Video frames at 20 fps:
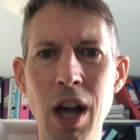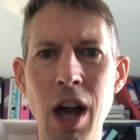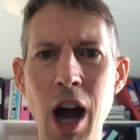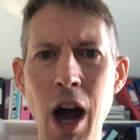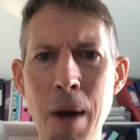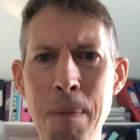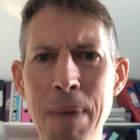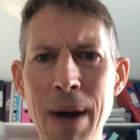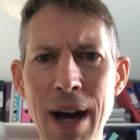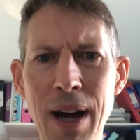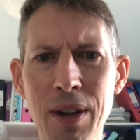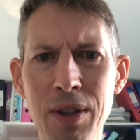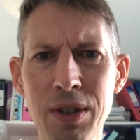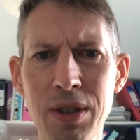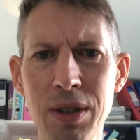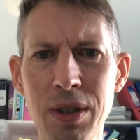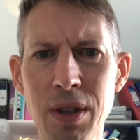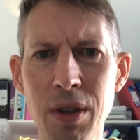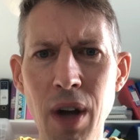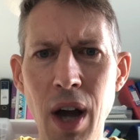
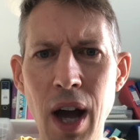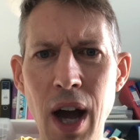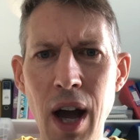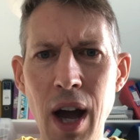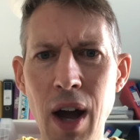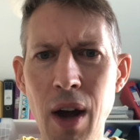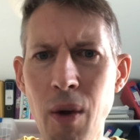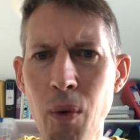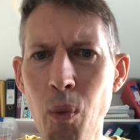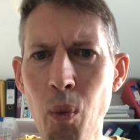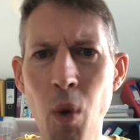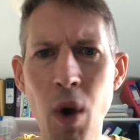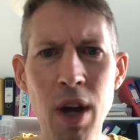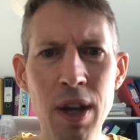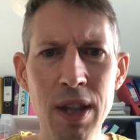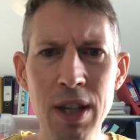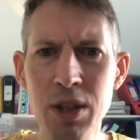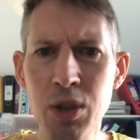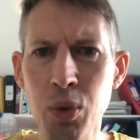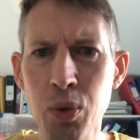about why
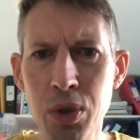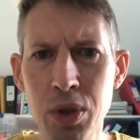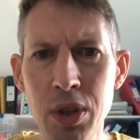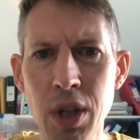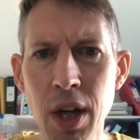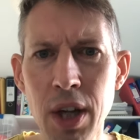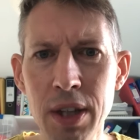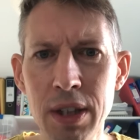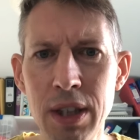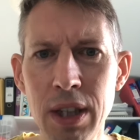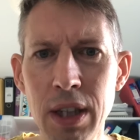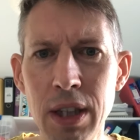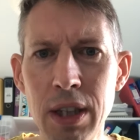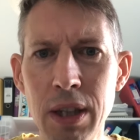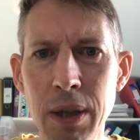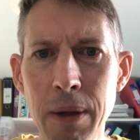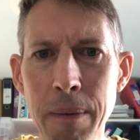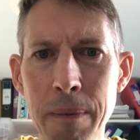this all started,